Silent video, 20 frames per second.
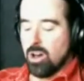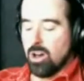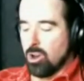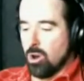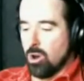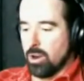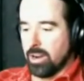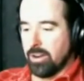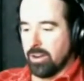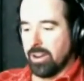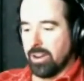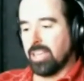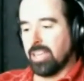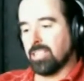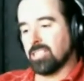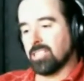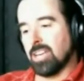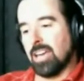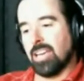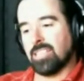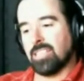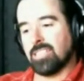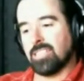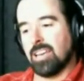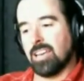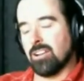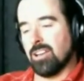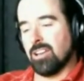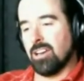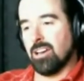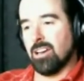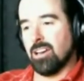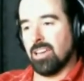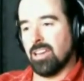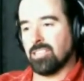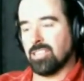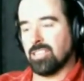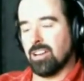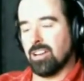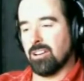called Eric. He's out
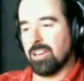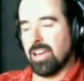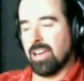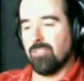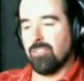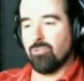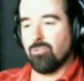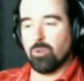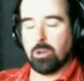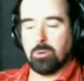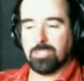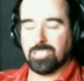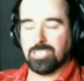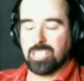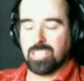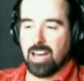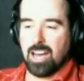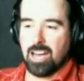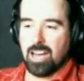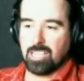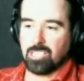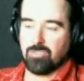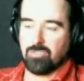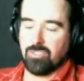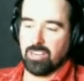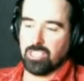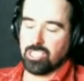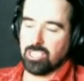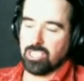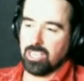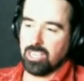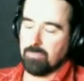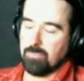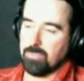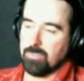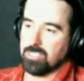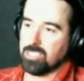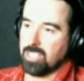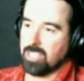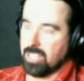in California with Sahaj finishing up
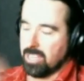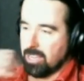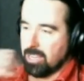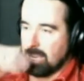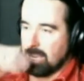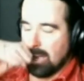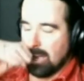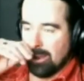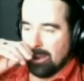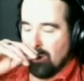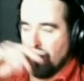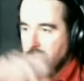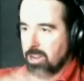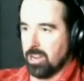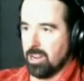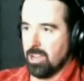the second Concordia